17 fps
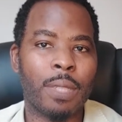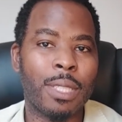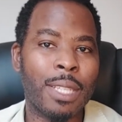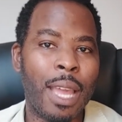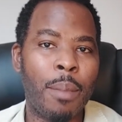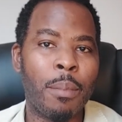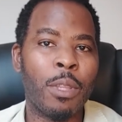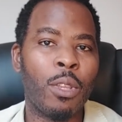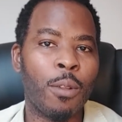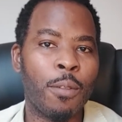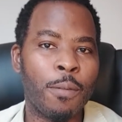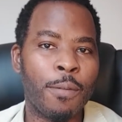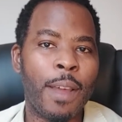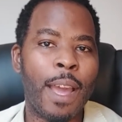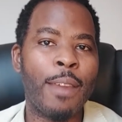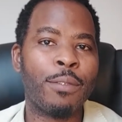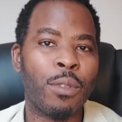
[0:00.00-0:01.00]
This can be done
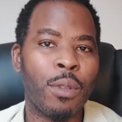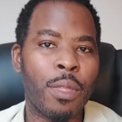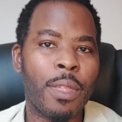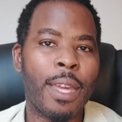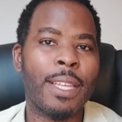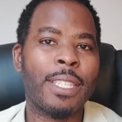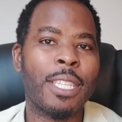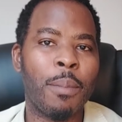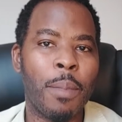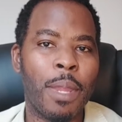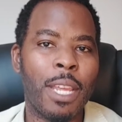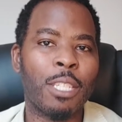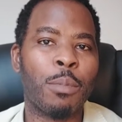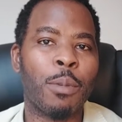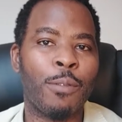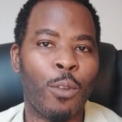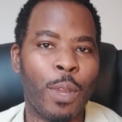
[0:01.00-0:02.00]
5 to 30
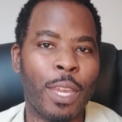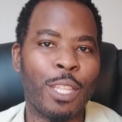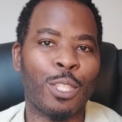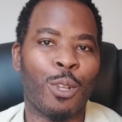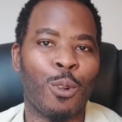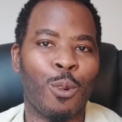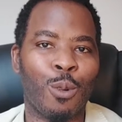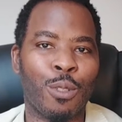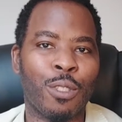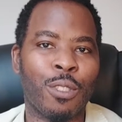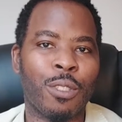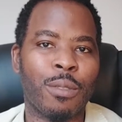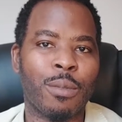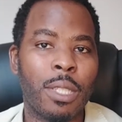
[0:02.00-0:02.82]
minutes before intercourse.